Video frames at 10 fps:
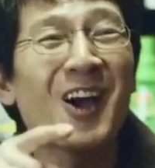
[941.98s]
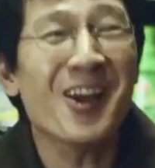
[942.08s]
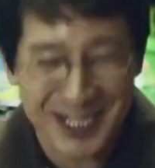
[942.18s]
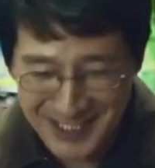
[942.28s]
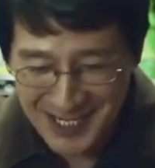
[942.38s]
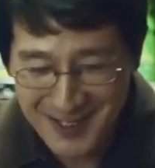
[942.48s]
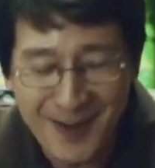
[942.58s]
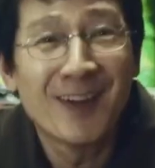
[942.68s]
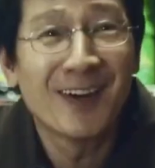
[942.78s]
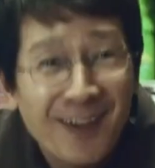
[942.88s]
is,
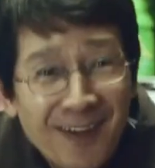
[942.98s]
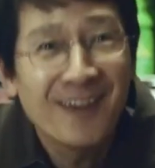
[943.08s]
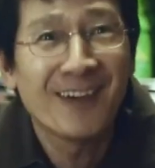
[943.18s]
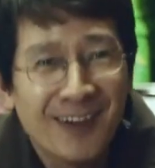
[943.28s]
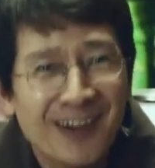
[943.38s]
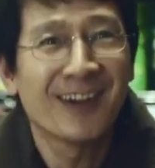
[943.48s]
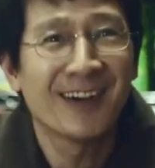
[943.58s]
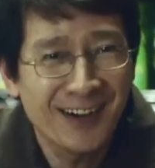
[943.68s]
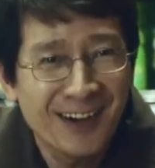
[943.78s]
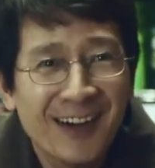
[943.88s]
remembering the reasons she